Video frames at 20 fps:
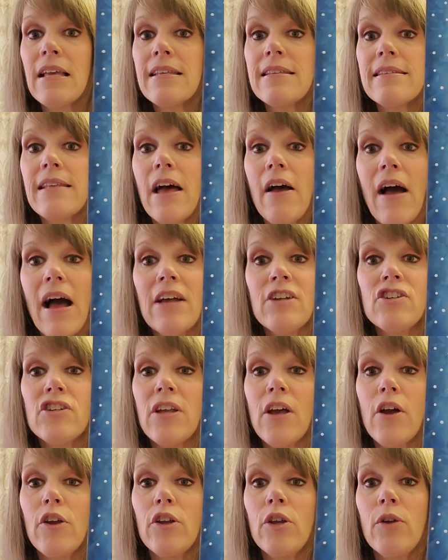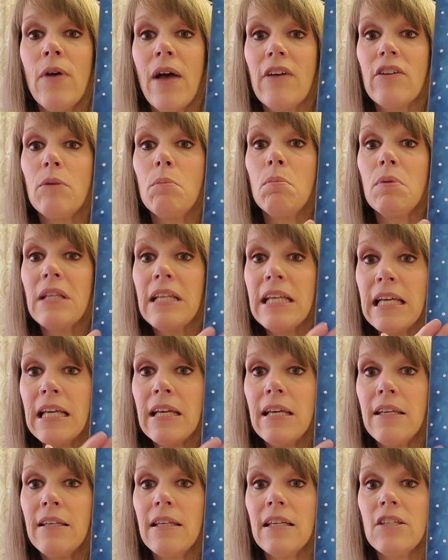so I show you how to
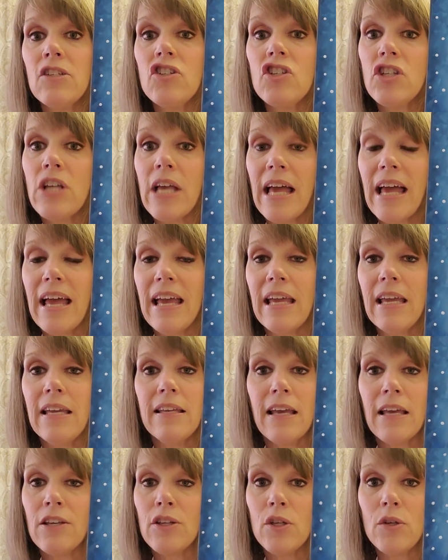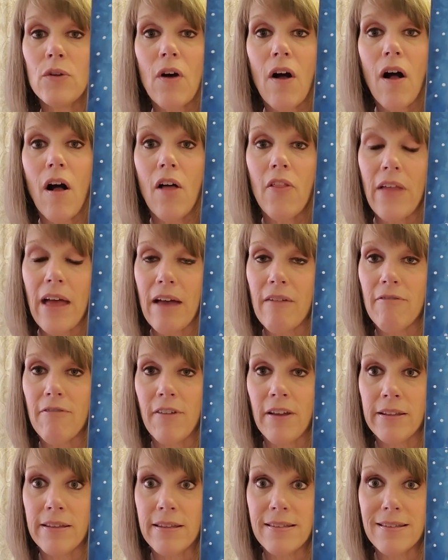blend and shade and do all that
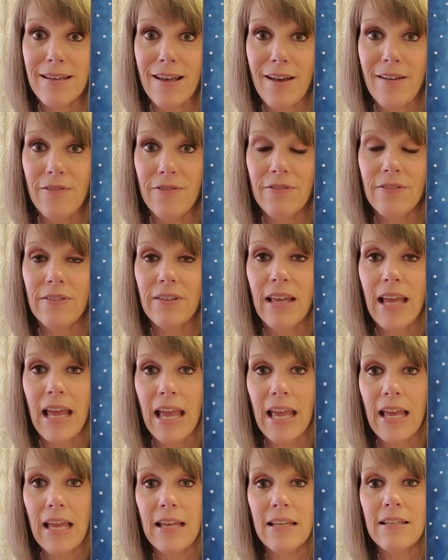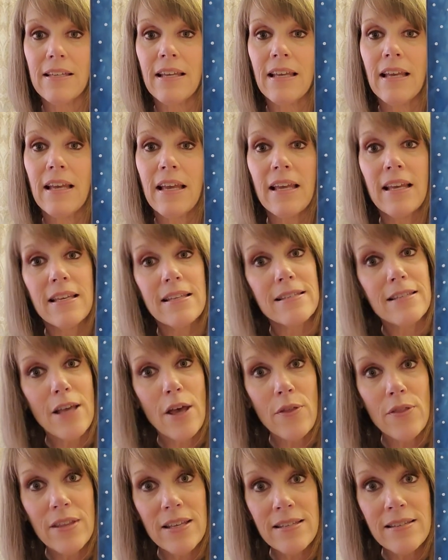fun stuff. And
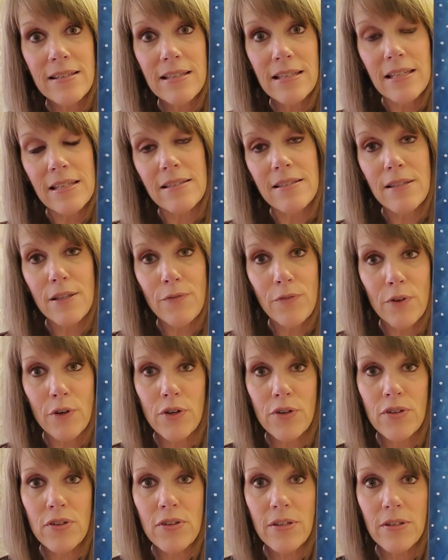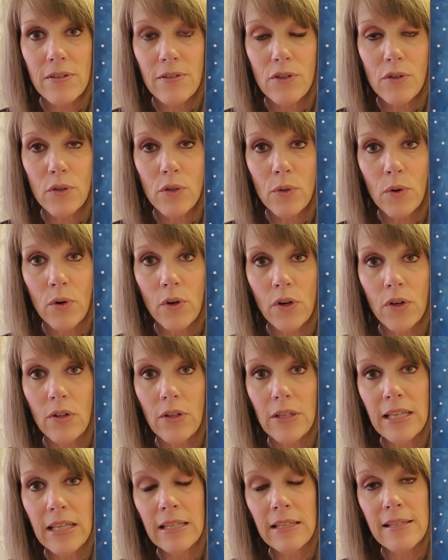so this is the first
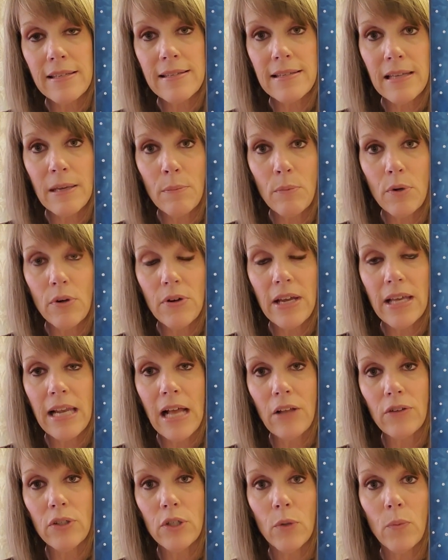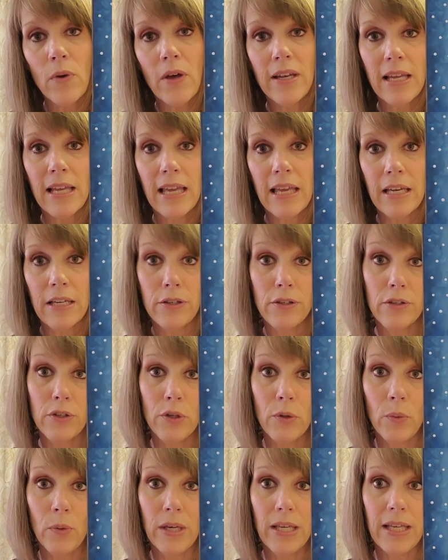tutorial in December and I'll do one again in
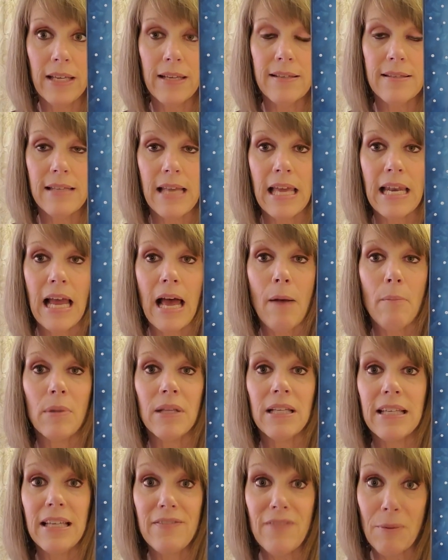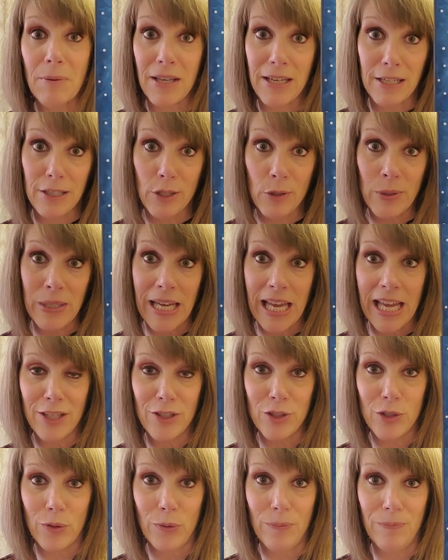two weeks and I believe I'm gonna do an
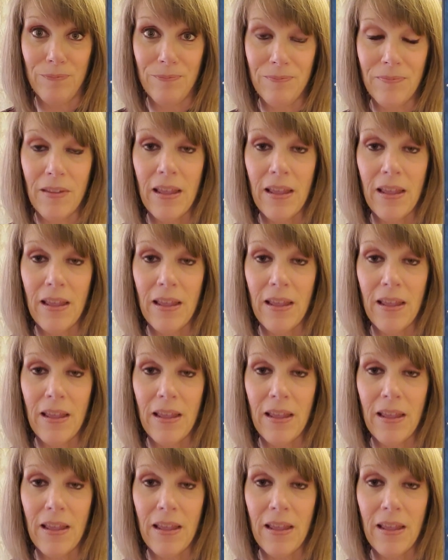angel.